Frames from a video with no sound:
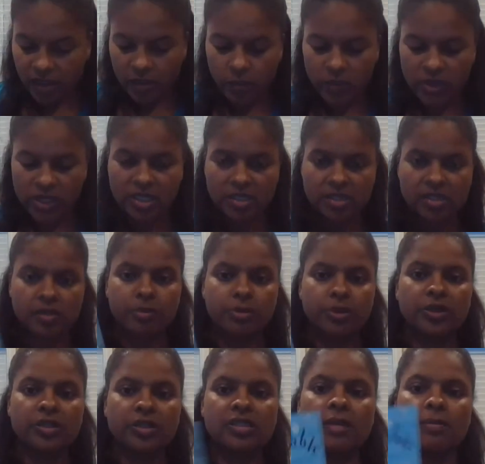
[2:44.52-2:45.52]
Then we get to
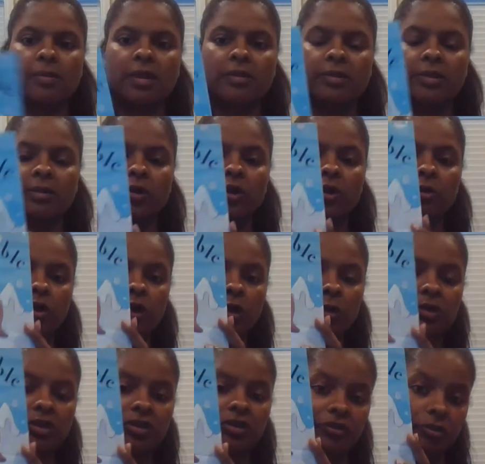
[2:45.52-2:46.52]
books that might be more
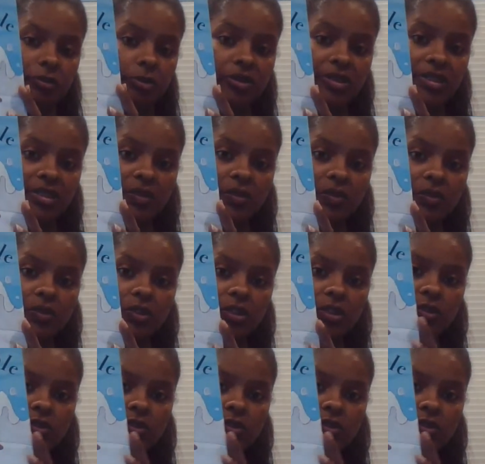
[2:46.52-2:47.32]
appropriate for preschool